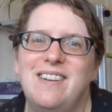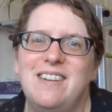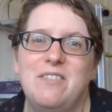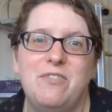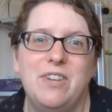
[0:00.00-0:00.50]

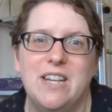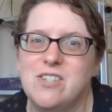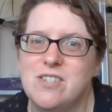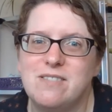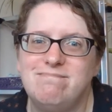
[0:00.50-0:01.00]
it
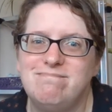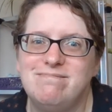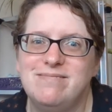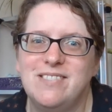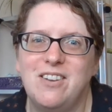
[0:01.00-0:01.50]
finished,
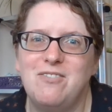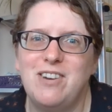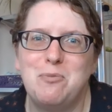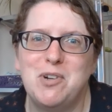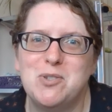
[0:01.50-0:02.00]
and I
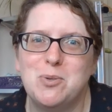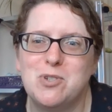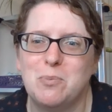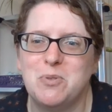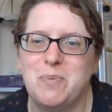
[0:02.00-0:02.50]
rang my
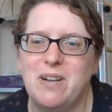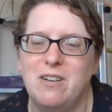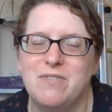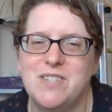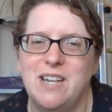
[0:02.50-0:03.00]
daughter. It was about
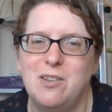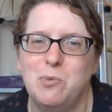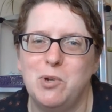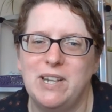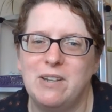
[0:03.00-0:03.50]
10:30 in
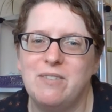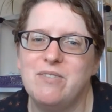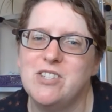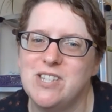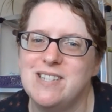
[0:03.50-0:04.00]
the morning. Now,
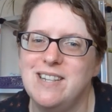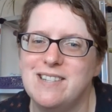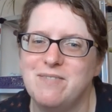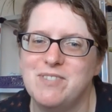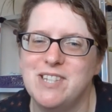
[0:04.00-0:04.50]
given that she's
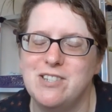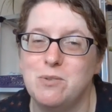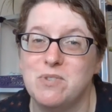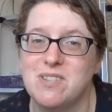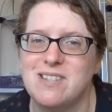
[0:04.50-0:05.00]
nearly 17,
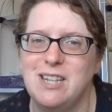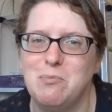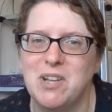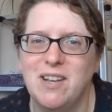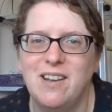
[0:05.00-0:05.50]
she was
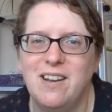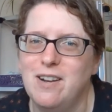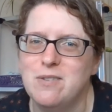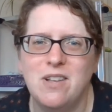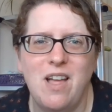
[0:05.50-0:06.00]
asleep.
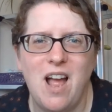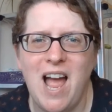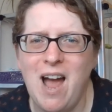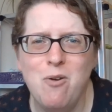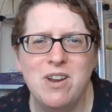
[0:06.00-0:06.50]
And I was like,
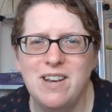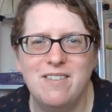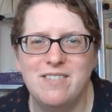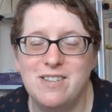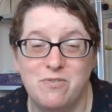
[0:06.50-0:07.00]
how can
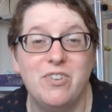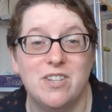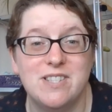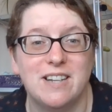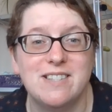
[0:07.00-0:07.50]
it, this is the
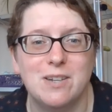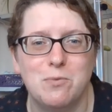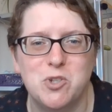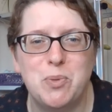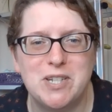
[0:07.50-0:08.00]
first thing I said
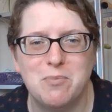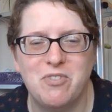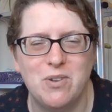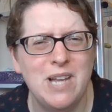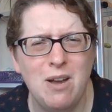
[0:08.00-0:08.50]
when she picked up the
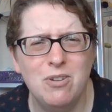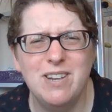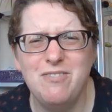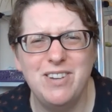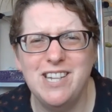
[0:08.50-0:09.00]
phone, how can
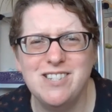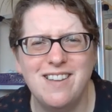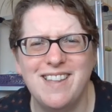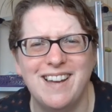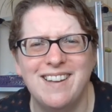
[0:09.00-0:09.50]
it finish
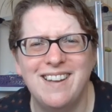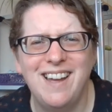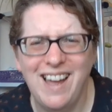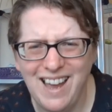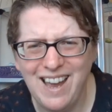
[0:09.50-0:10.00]
like that?
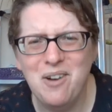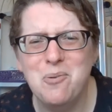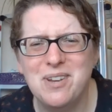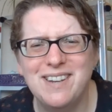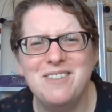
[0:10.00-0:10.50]

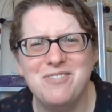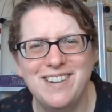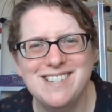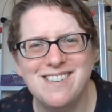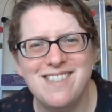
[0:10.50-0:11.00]
How can it
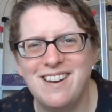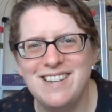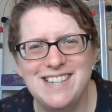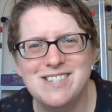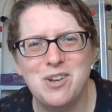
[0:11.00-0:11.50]
finish like that? I
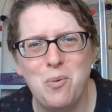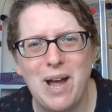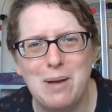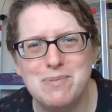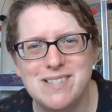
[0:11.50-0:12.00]
need to know
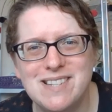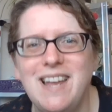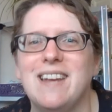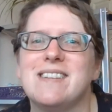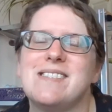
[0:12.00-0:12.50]
what happens
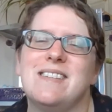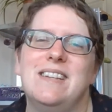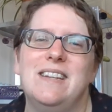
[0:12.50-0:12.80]
next.